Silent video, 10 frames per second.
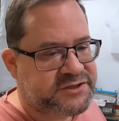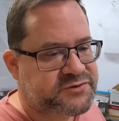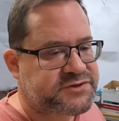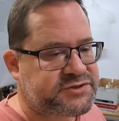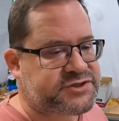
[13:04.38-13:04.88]
much
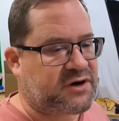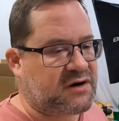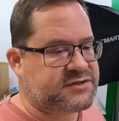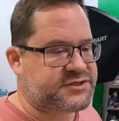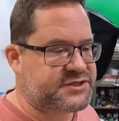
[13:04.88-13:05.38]
would you
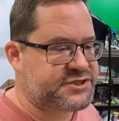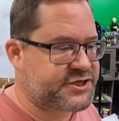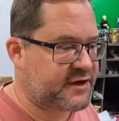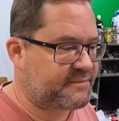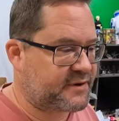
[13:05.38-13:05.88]
charge to
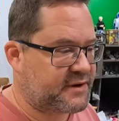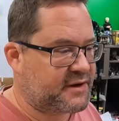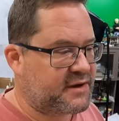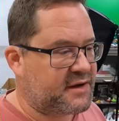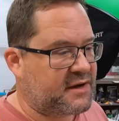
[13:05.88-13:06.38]
ship
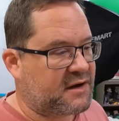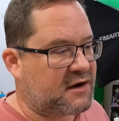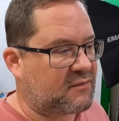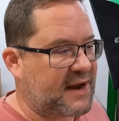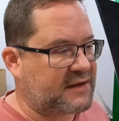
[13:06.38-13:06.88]

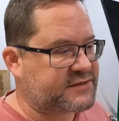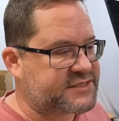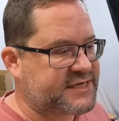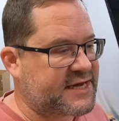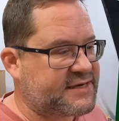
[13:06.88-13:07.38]
around
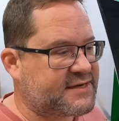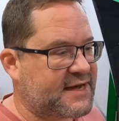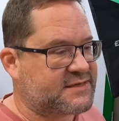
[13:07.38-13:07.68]
10,